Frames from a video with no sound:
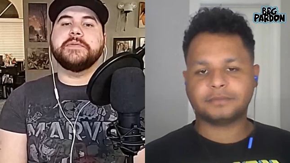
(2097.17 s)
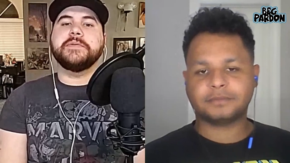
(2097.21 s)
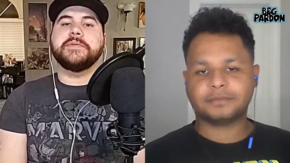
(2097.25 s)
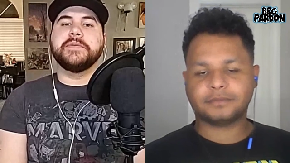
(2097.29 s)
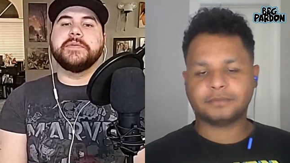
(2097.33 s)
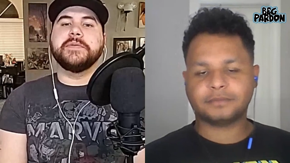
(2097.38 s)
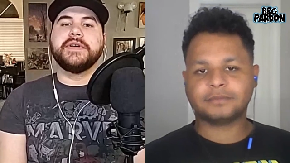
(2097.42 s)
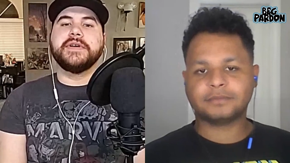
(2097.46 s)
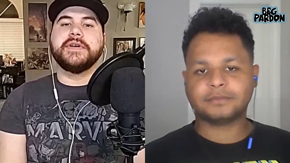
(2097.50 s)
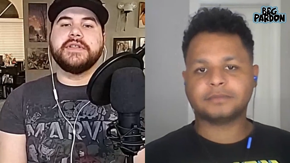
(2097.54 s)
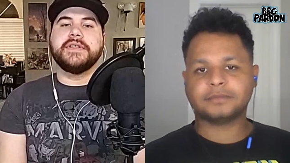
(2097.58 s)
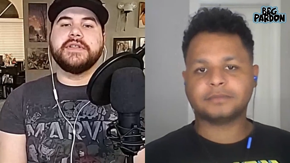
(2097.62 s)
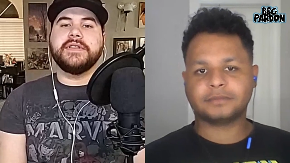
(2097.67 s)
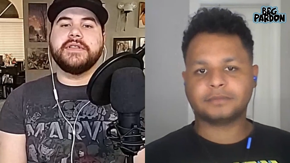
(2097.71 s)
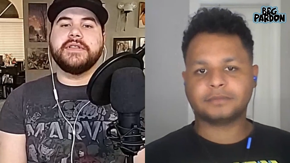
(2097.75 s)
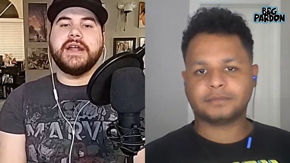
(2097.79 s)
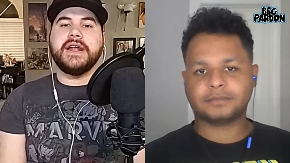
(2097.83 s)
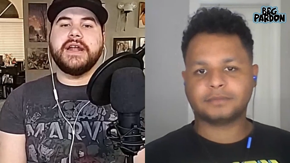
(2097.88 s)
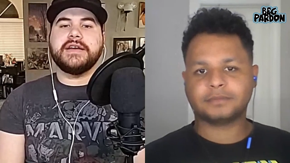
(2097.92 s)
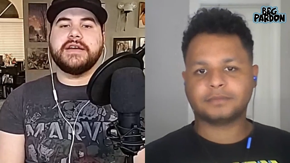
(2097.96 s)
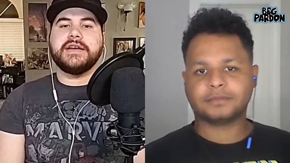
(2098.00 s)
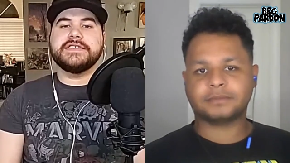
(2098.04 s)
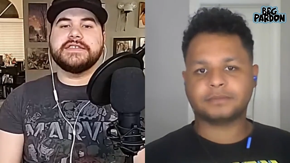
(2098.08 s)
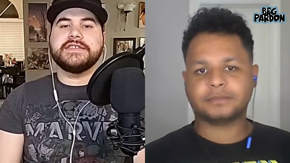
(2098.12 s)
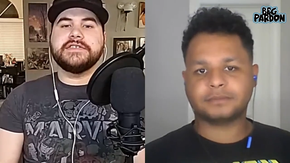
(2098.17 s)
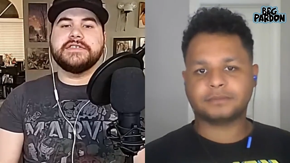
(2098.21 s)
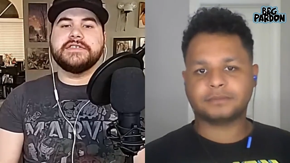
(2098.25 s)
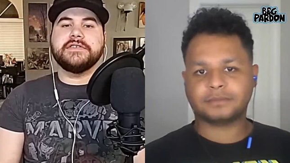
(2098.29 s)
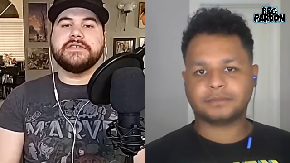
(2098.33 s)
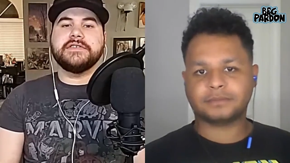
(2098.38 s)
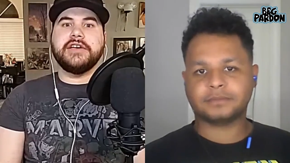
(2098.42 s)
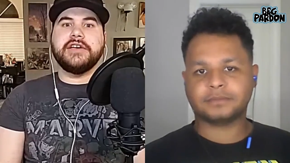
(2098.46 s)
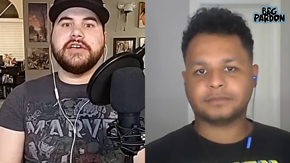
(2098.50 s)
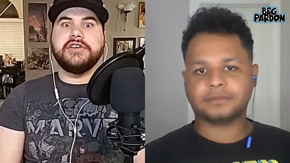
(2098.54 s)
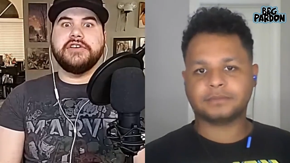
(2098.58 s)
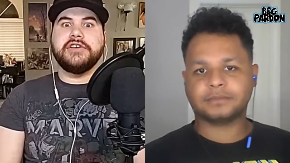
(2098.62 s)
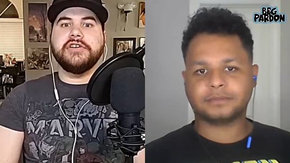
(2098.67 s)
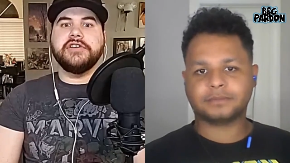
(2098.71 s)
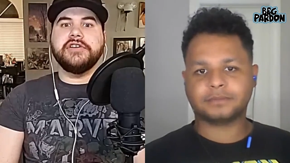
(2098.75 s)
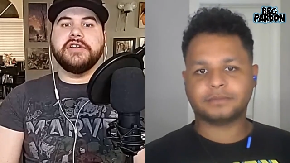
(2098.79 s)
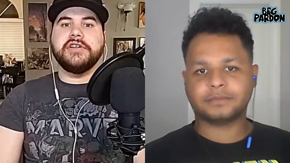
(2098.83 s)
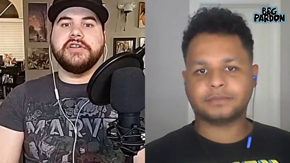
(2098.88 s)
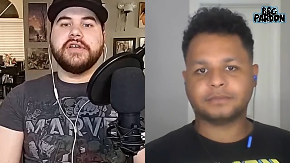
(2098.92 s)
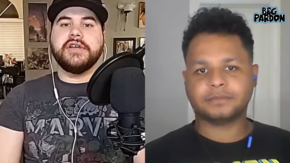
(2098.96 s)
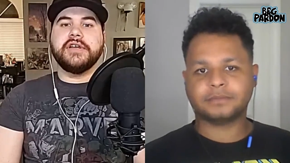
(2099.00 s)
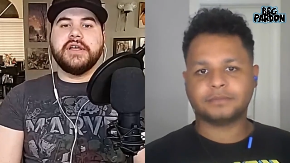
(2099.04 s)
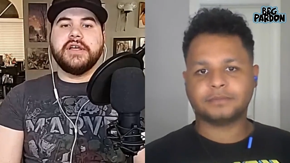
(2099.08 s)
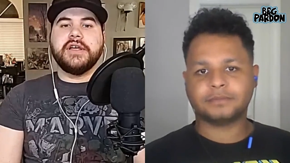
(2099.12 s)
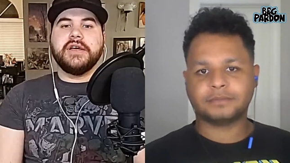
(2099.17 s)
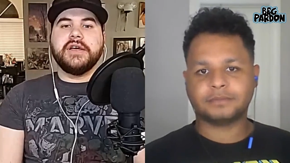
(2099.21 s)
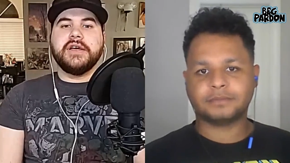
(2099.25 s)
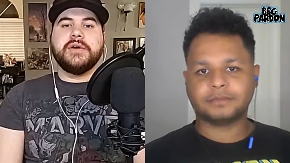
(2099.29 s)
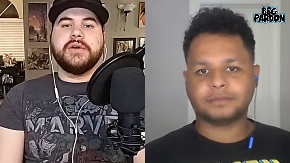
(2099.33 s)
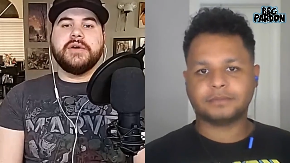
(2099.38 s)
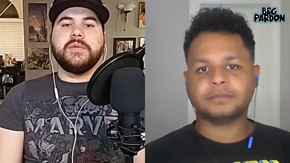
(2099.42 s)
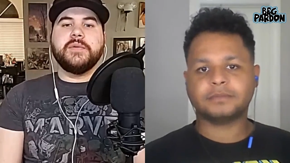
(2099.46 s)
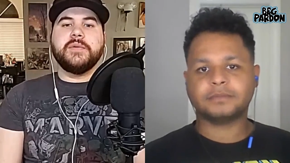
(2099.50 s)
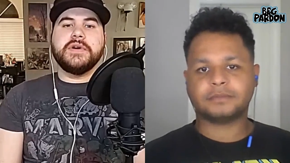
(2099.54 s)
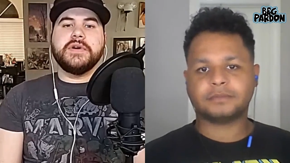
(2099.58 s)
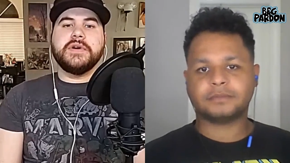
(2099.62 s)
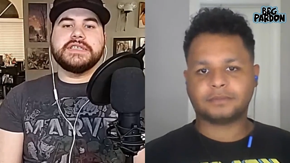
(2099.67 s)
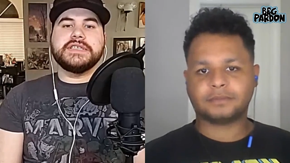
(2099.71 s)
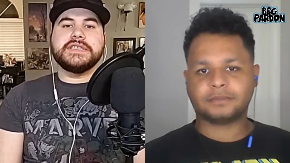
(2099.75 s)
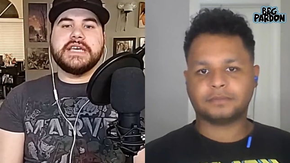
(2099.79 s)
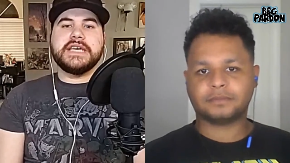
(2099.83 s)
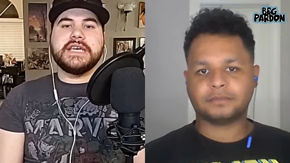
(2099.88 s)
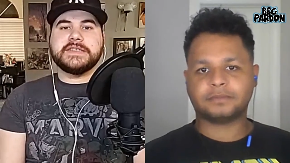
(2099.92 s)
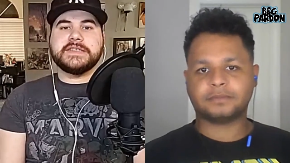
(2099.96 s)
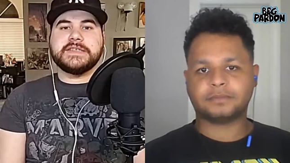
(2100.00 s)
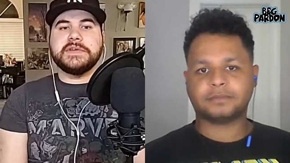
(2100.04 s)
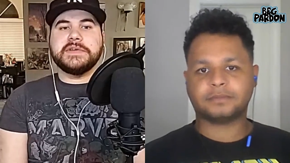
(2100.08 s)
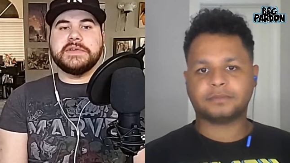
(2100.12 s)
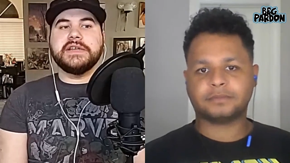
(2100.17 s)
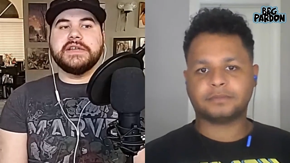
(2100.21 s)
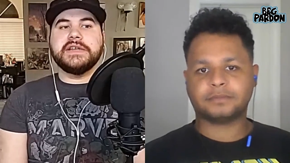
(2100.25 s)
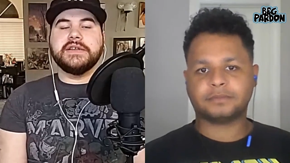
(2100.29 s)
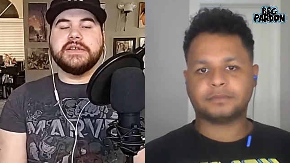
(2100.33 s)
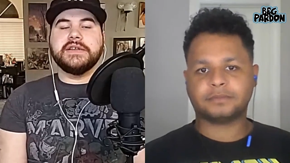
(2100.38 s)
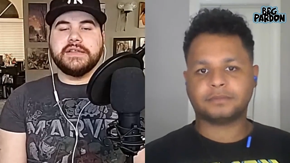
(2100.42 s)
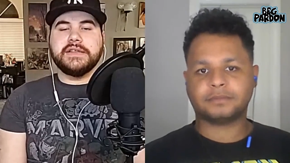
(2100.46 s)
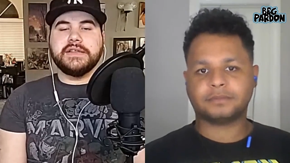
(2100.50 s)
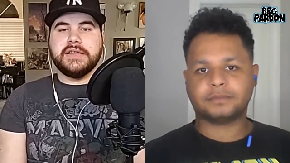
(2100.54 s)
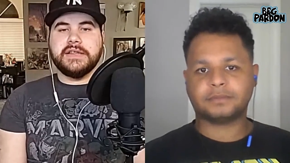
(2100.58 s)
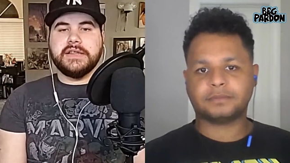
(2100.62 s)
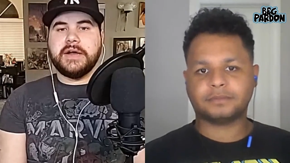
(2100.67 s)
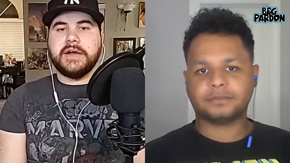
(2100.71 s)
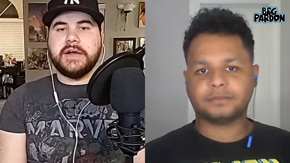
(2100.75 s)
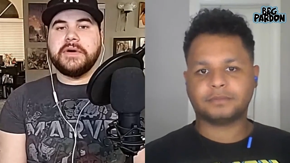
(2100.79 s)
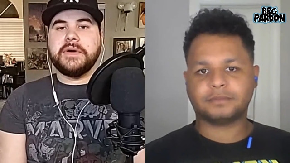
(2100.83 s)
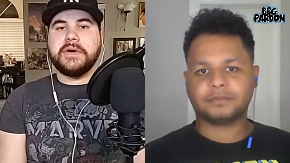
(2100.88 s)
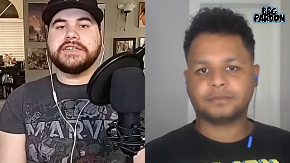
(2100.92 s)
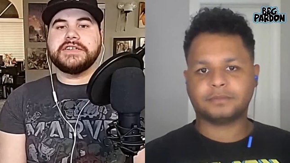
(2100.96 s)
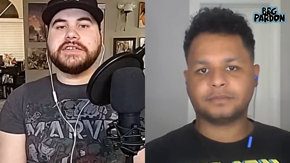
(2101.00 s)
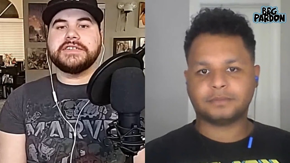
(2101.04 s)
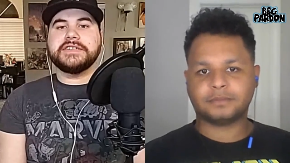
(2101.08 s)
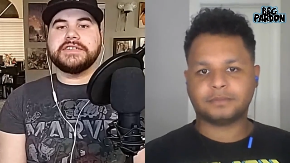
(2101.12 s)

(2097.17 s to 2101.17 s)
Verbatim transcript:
Speaker 1: film that I consider like good mm-hmm. was X Men that I